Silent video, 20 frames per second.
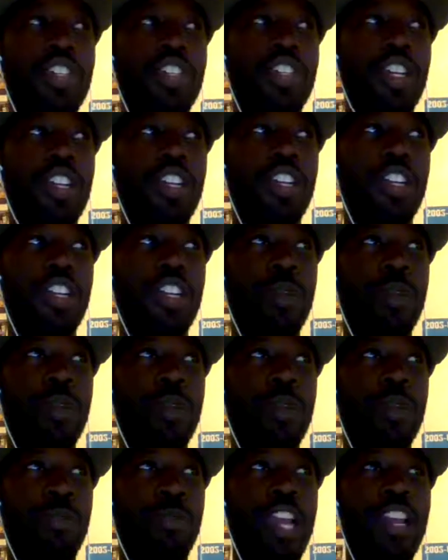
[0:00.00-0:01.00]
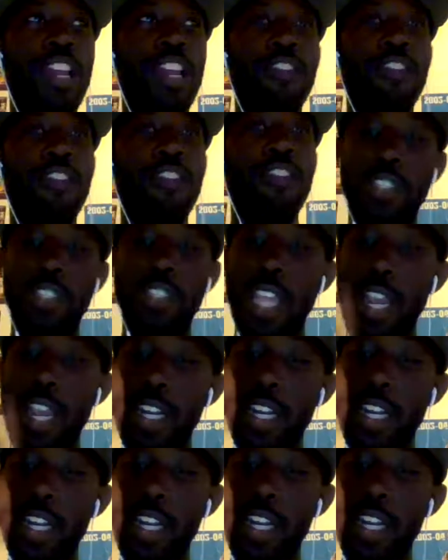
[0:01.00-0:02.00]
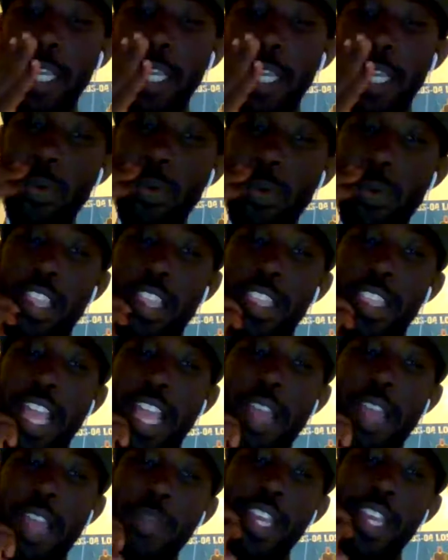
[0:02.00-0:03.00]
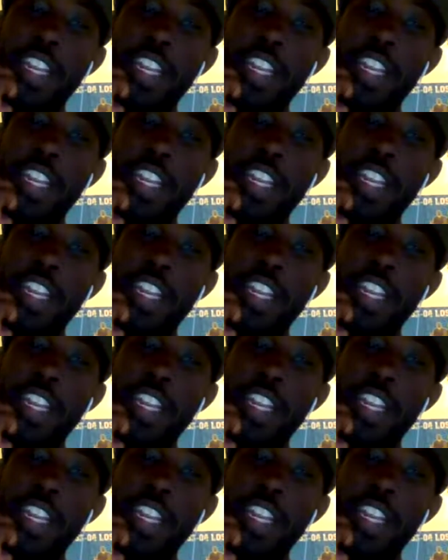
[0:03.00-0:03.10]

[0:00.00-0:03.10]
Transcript: have been playing first line to begin with. I mean,